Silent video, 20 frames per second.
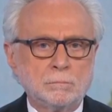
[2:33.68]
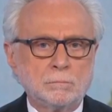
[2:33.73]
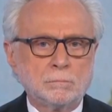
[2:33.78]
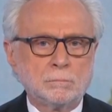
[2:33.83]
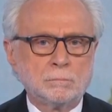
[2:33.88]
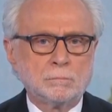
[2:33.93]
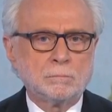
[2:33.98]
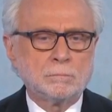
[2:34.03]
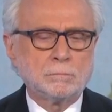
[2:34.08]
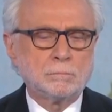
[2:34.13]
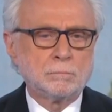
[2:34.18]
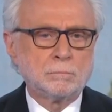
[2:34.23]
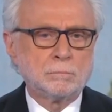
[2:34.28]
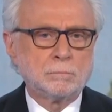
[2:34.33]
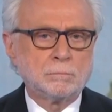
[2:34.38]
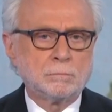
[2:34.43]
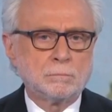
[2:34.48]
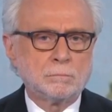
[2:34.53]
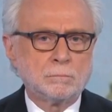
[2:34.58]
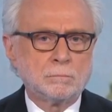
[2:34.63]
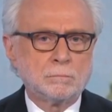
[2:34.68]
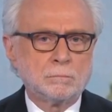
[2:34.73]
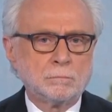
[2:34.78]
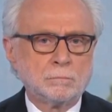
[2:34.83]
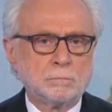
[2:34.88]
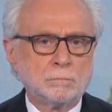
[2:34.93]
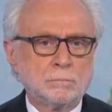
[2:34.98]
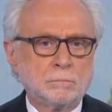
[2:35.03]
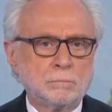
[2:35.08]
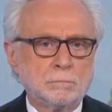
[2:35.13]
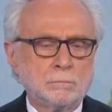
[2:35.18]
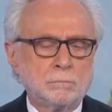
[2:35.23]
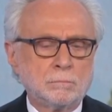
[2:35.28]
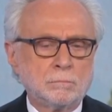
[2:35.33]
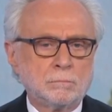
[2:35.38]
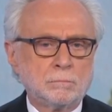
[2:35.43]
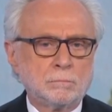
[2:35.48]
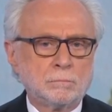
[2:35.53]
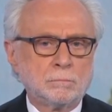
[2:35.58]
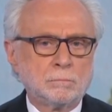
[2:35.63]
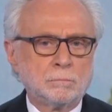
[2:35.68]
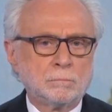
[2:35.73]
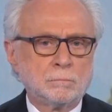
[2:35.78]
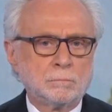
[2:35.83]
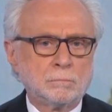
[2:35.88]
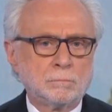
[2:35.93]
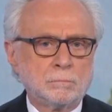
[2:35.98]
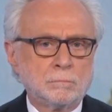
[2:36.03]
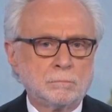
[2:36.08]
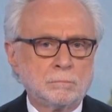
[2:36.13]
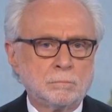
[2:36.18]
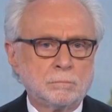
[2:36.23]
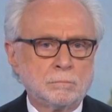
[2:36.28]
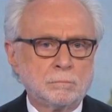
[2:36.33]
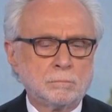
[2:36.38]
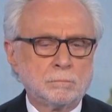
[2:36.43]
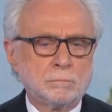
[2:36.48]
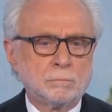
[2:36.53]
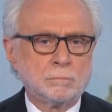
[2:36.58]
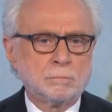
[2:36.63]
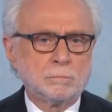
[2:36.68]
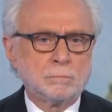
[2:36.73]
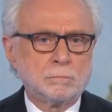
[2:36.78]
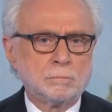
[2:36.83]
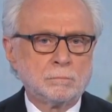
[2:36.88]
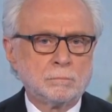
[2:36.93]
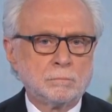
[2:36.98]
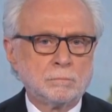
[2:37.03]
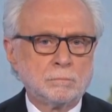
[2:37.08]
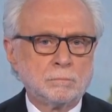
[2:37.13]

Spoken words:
[no speech]